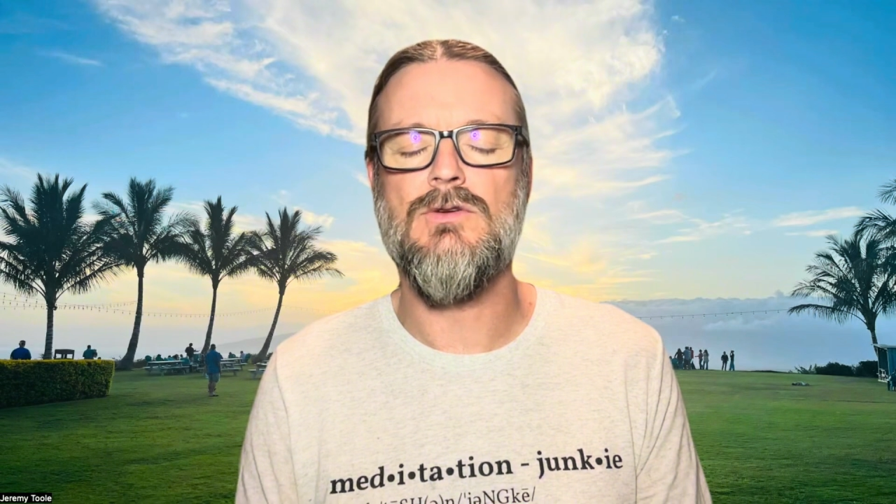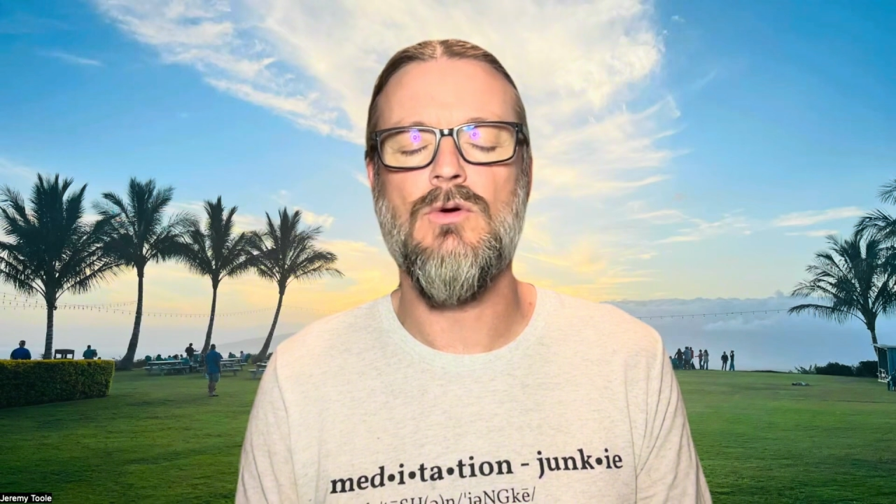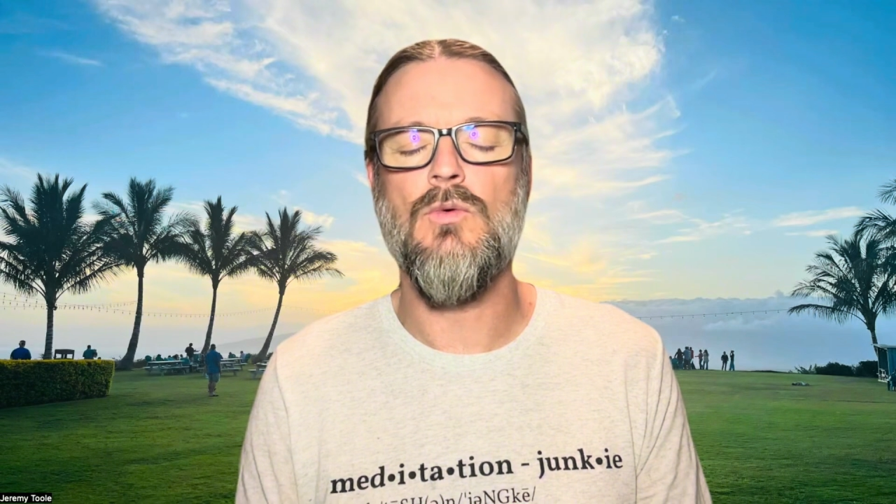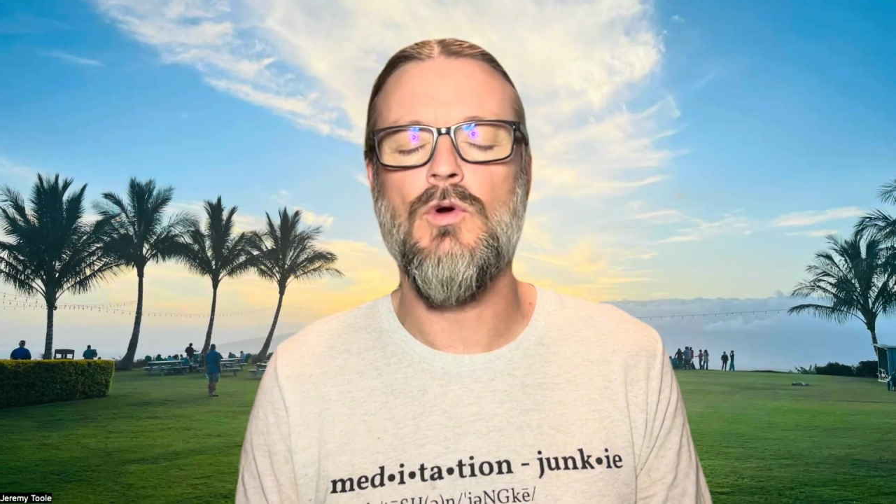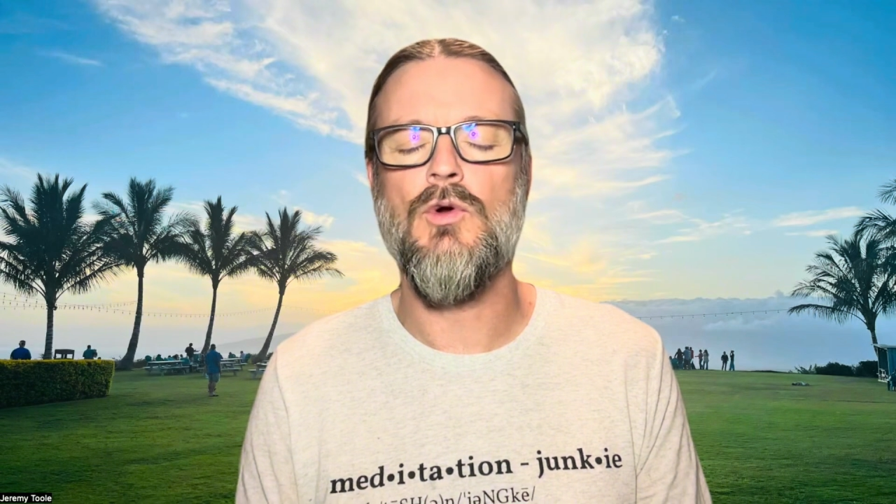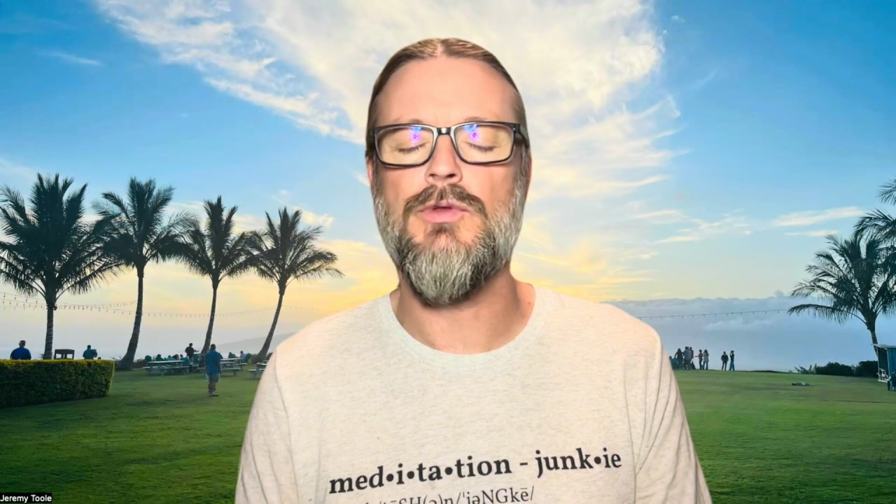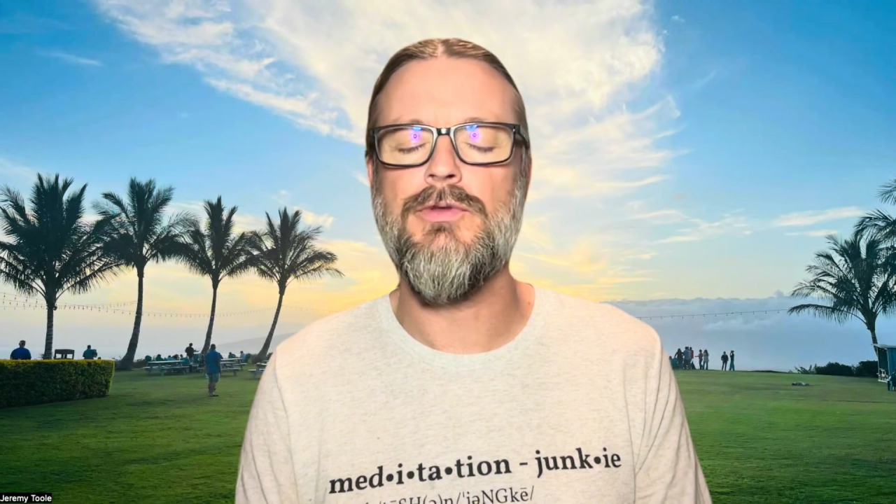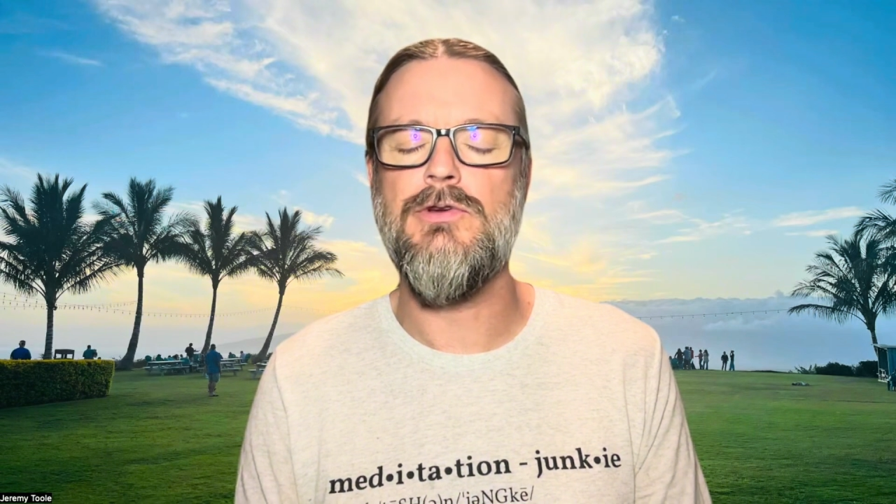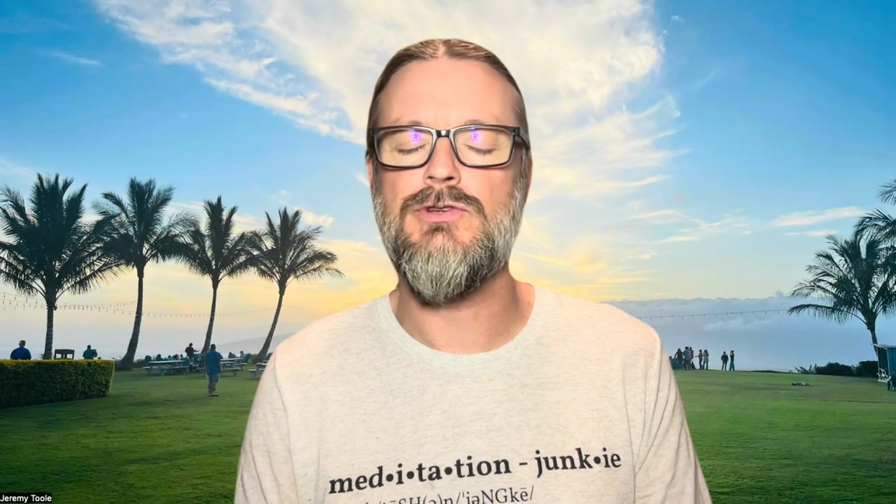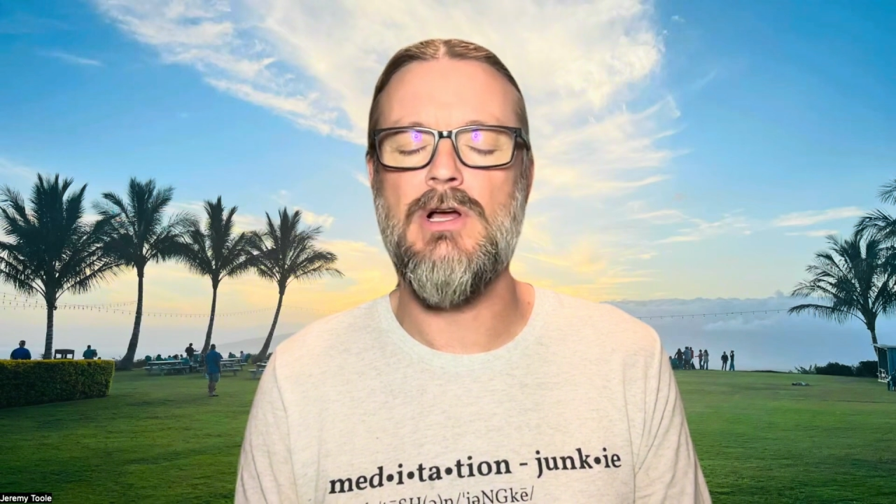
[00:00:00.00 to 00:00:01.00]
or work
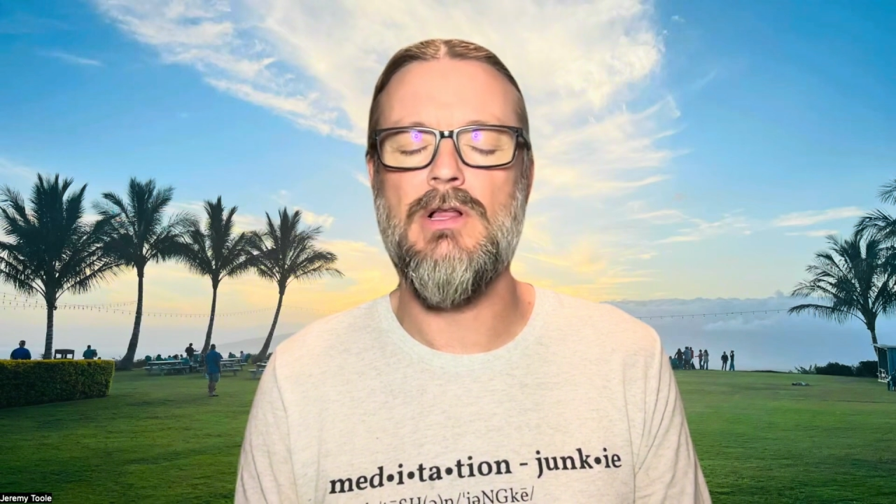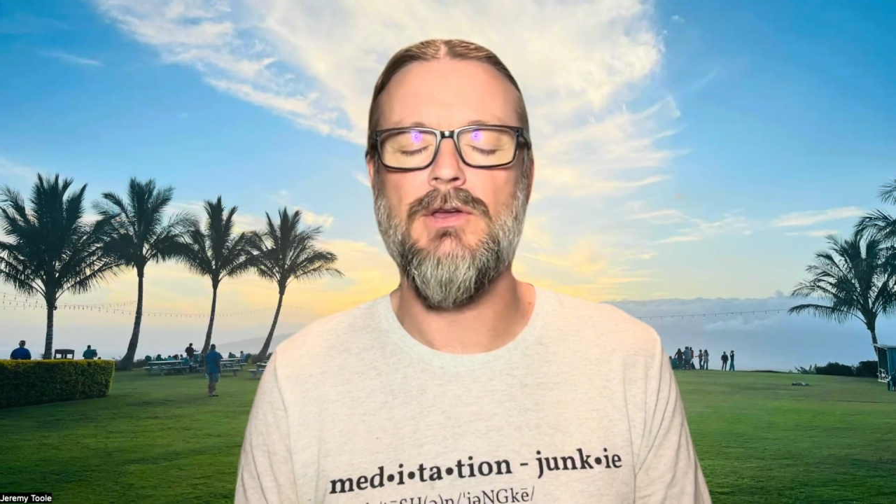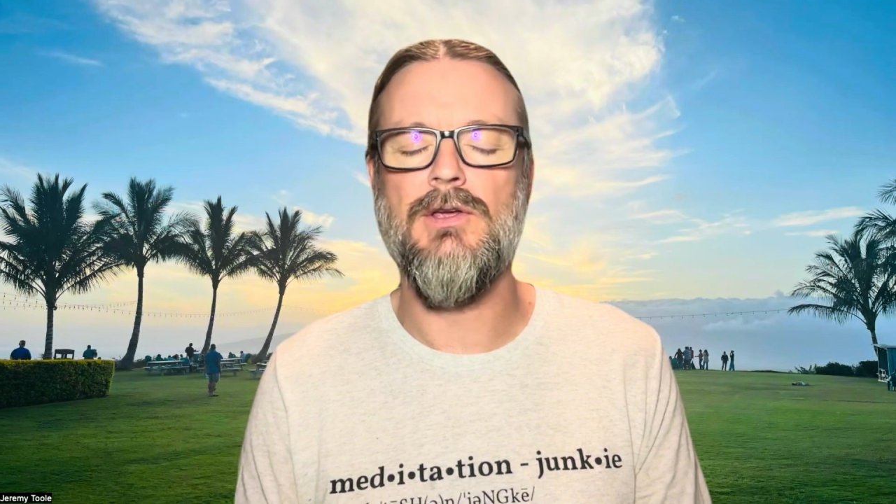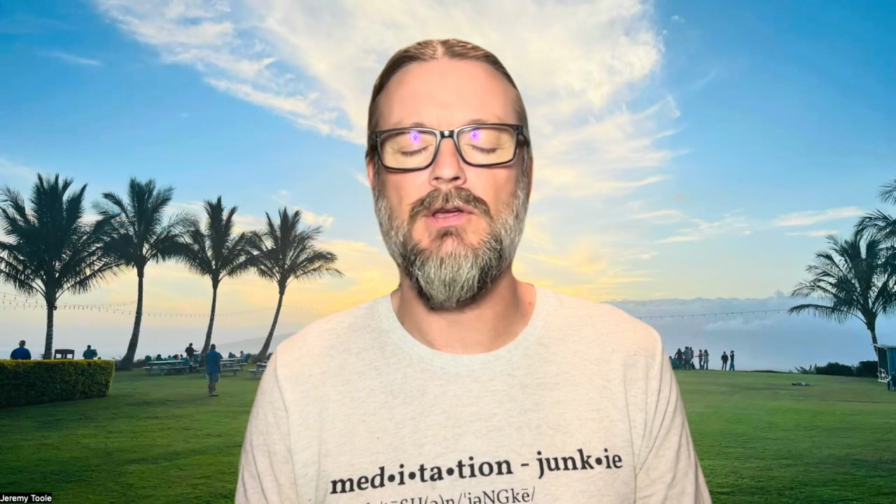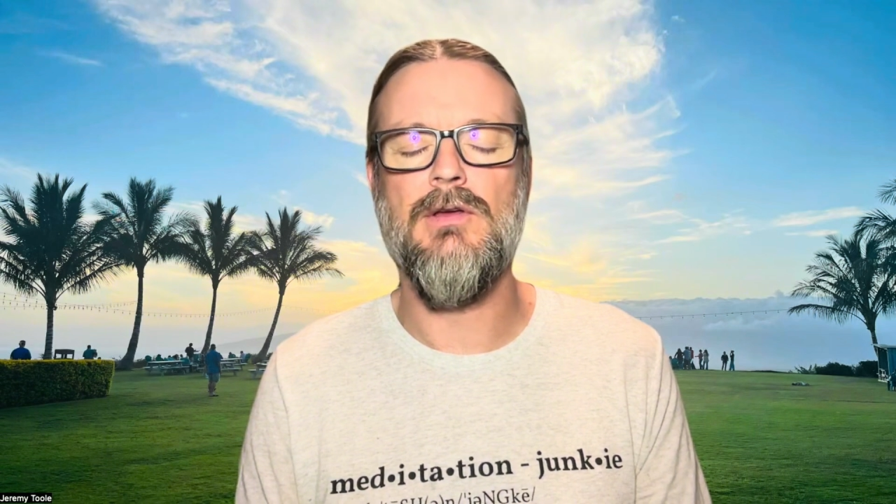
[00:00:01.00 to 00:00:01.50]
with neutrality